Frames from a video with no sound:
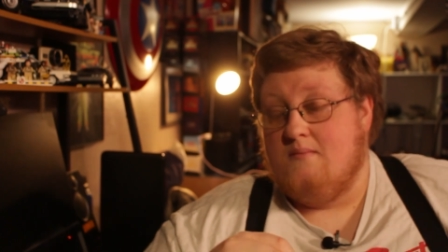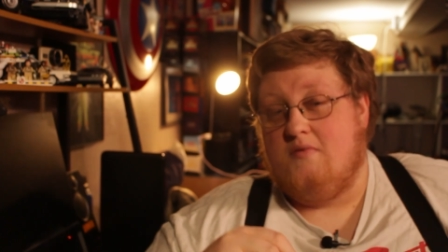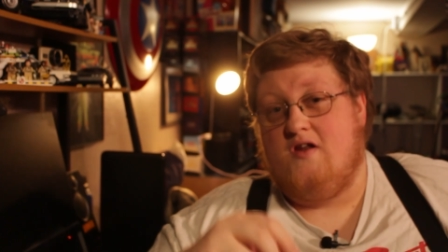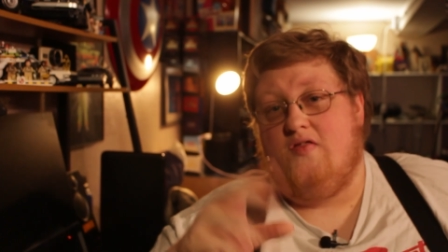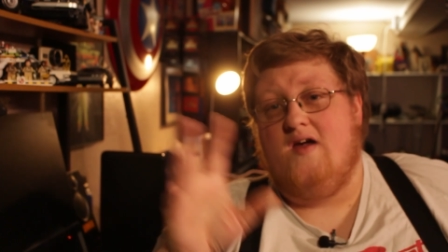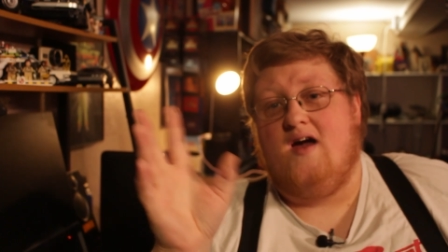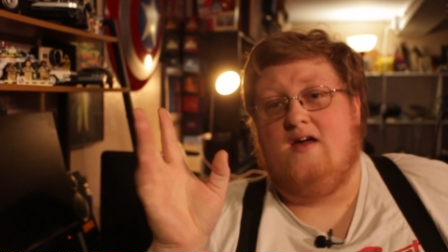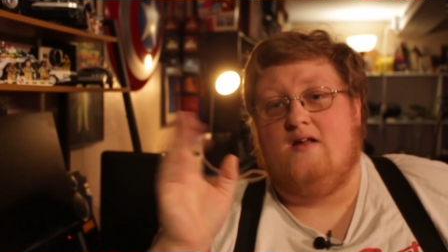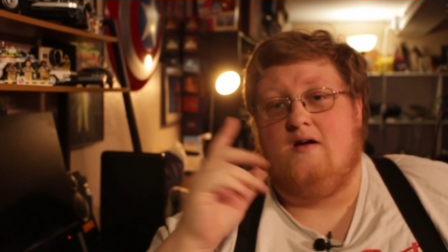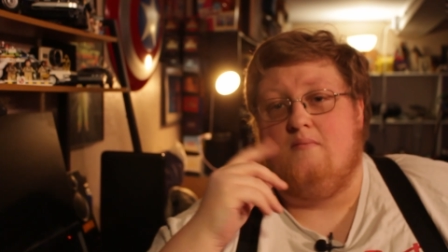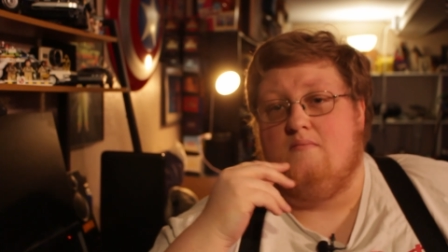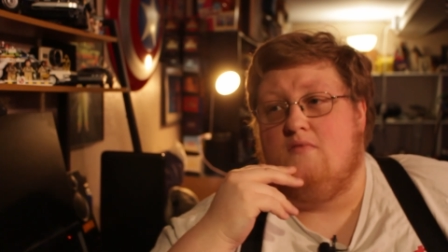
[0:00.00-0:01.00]
But the thing I
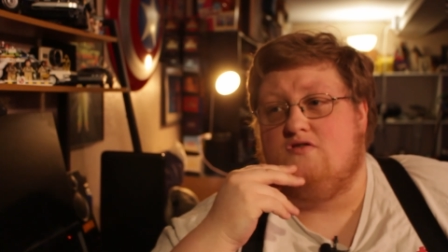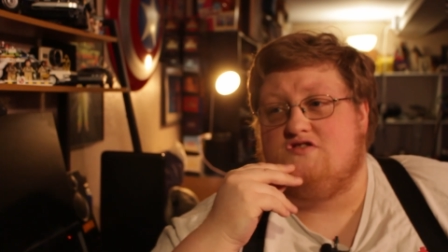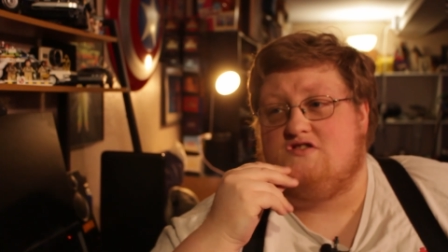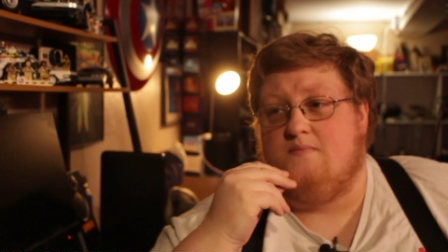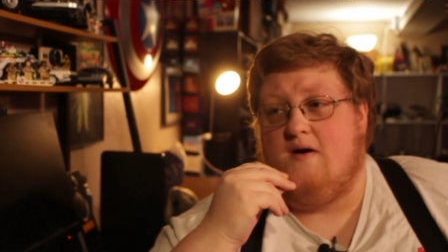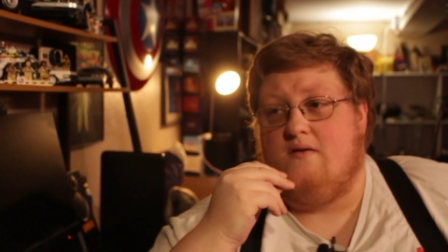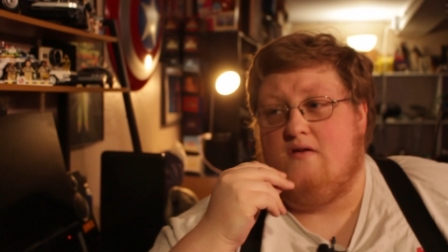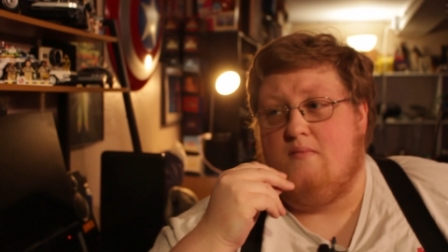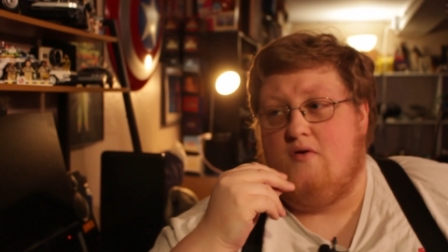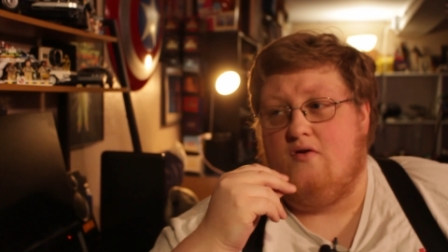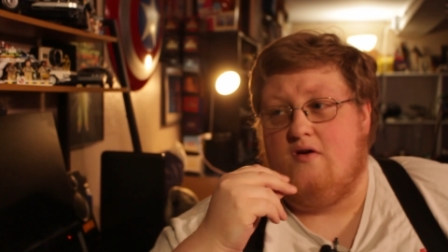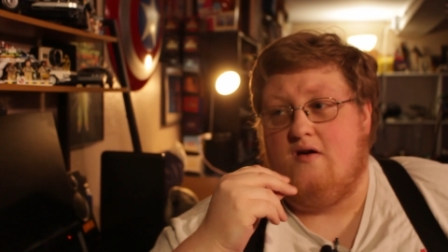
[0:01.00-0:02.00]
like most about
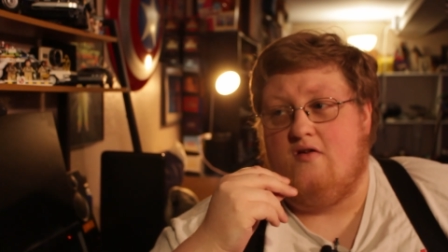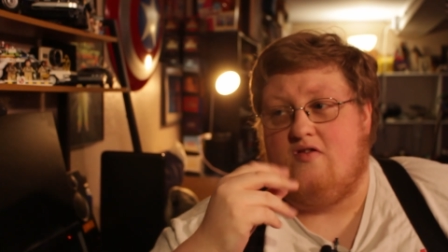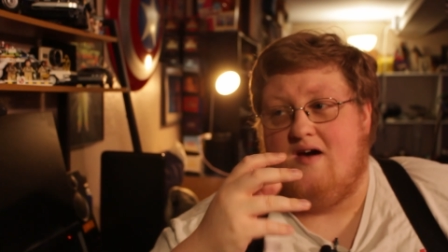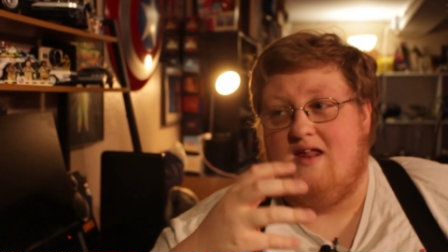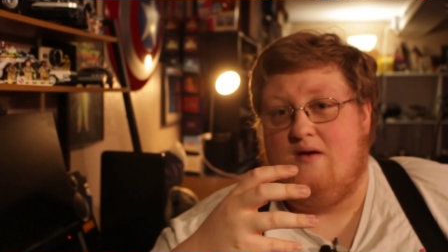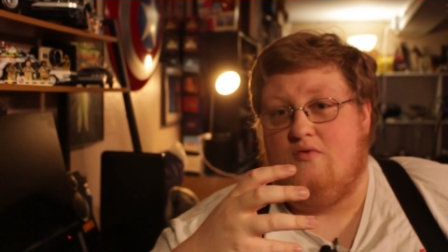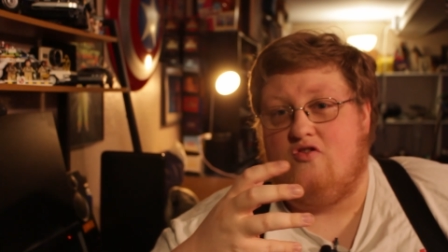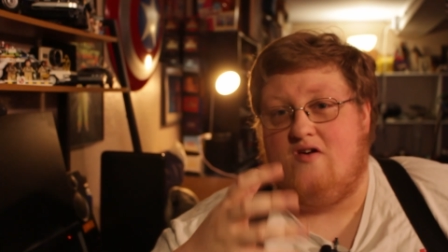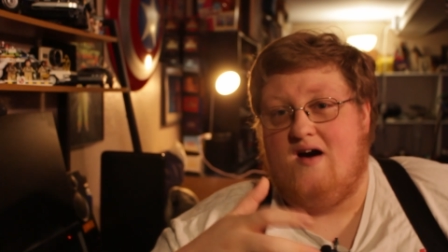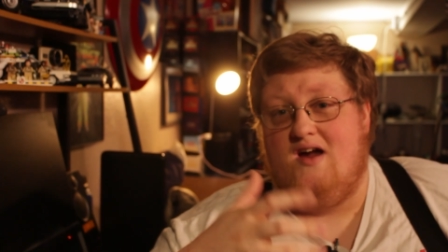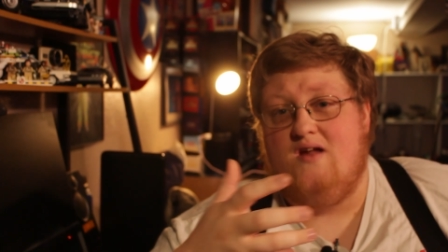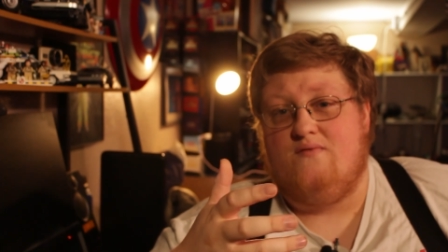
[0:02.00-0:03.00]
Nimona is that it was
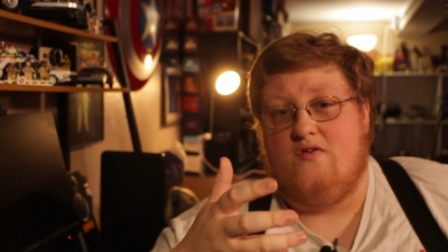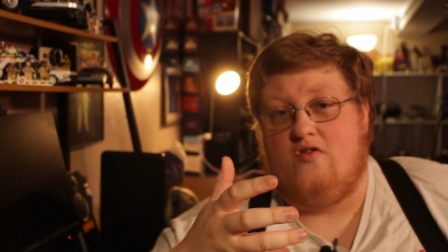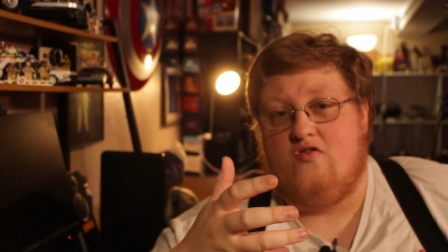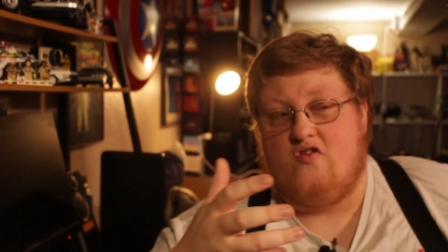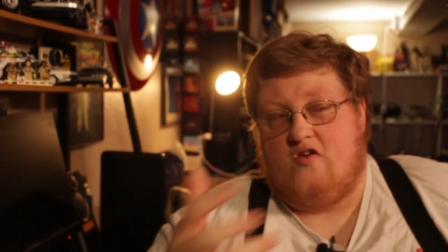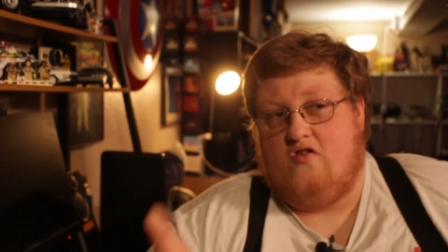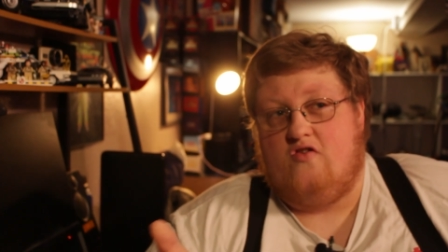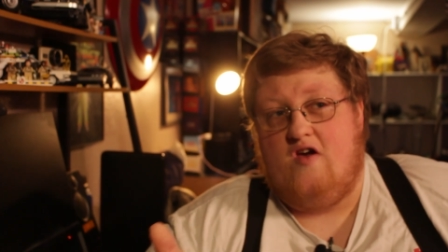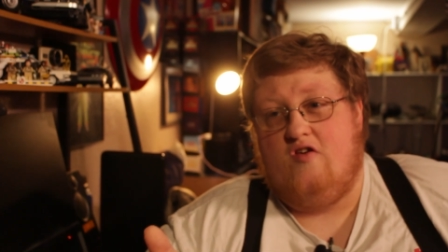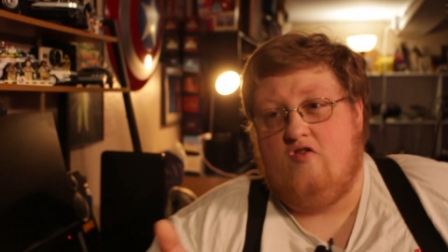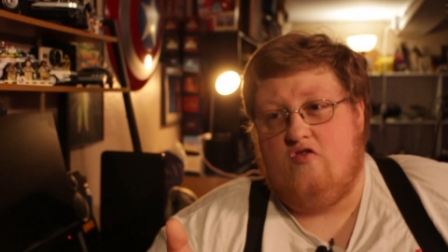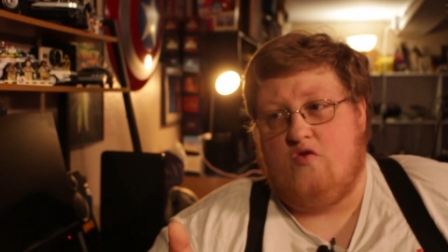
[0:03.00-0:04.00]
kind of a
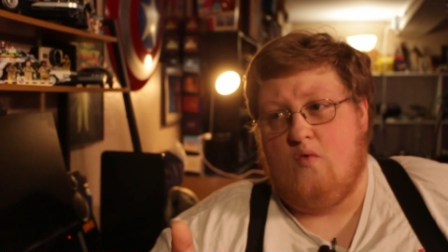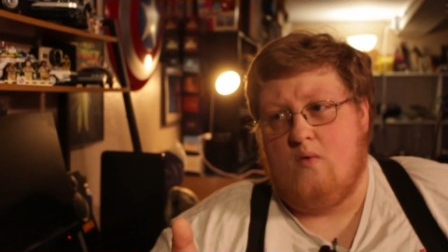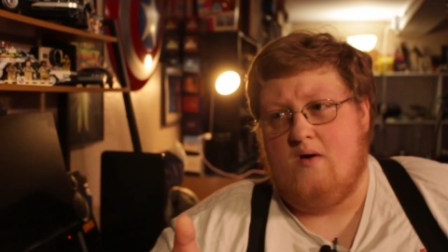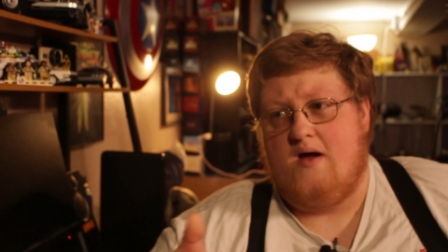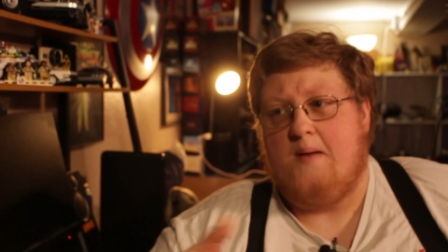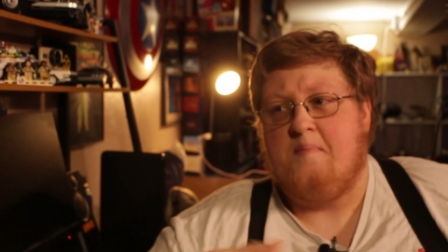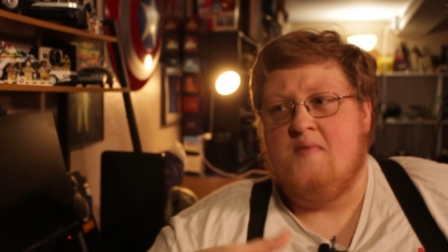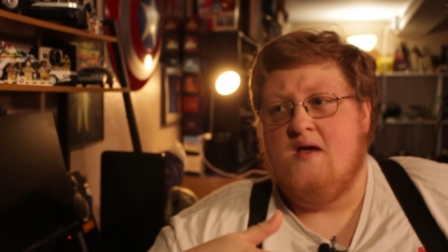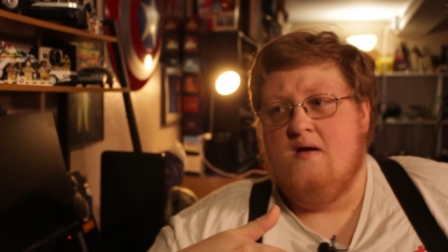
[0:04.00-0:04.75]
success story